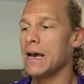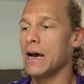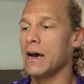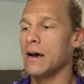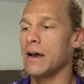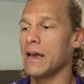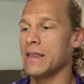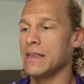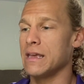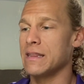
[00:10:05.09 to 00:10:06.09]

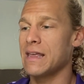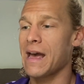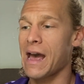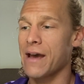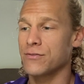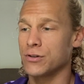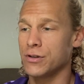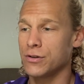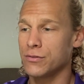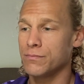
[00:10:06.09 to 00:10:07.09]
And then that
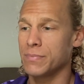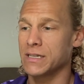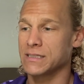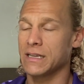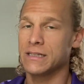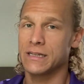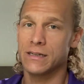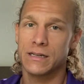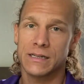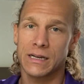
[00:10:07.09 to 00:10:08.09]
afternoon, because I
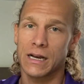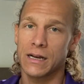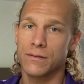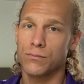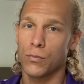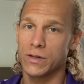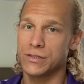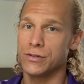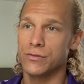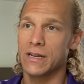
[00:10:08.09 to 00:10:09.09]
did want
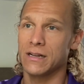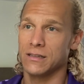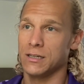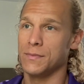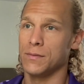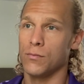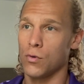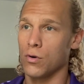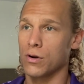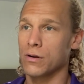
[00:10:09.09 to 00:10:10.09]
to get a little bit
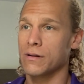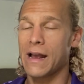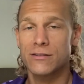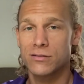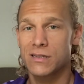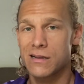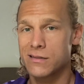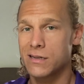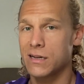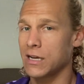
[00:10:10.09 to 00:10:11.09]
more exercise
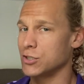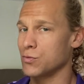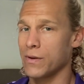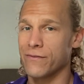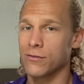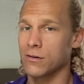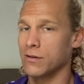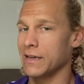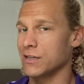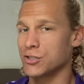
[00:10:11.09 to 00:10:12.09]
in, I just went for
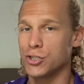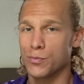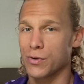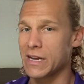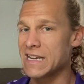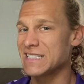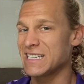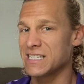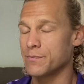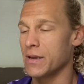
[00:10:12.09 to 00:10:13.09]
like a super easy
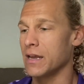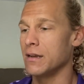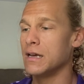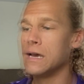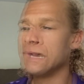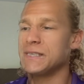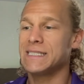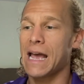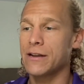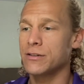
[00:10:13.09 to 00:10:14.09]
spin.
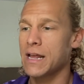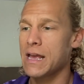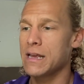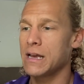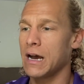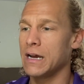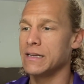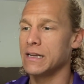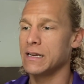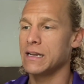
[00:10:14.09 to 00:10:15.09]
Saturday, I
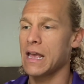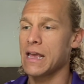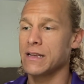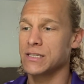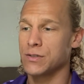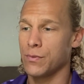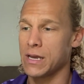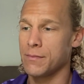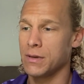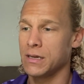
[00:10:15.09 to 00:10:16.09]
did a
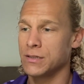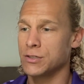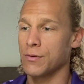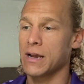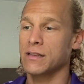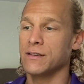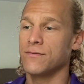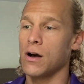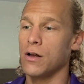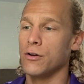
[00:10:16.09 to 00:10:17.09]
swim directly
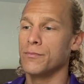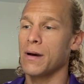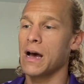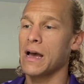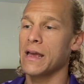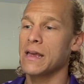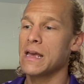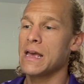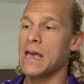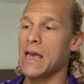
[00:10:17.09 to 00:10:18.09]
followed by
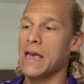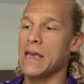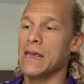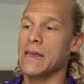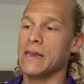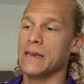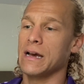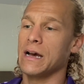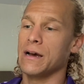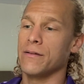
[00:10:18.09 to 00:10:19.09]
a
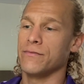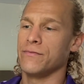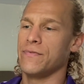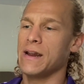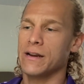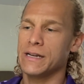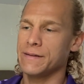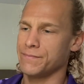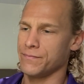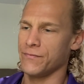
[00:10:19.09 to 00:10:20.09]

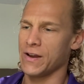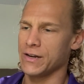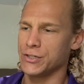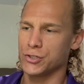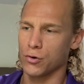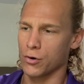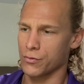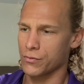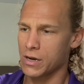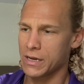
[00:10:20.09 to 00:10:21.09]
very, very
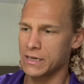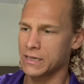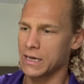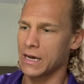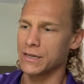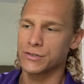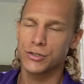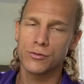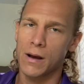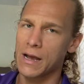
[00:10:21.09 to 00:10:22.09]
short run,
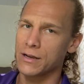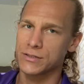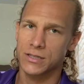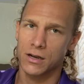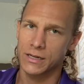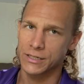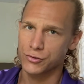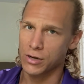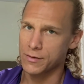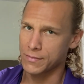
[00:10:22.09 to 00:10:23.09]
2 miles on a
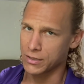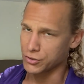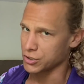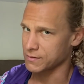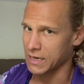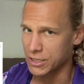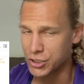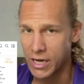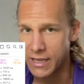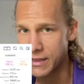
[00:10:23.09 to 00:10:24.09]
treadmill, just kind of
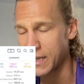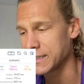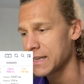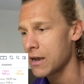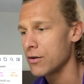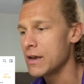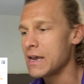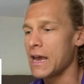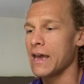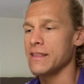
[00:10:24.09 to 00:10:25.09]
shaking things out,
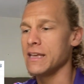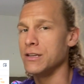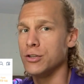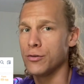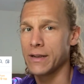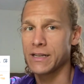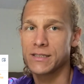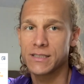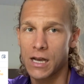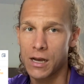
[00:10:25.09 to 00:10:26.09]
and then doing
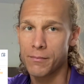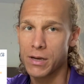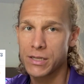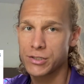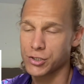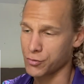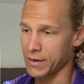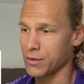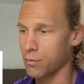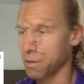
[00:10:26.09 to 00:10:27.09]
some
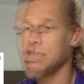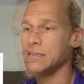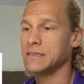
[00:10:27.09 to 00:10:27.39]
strength work.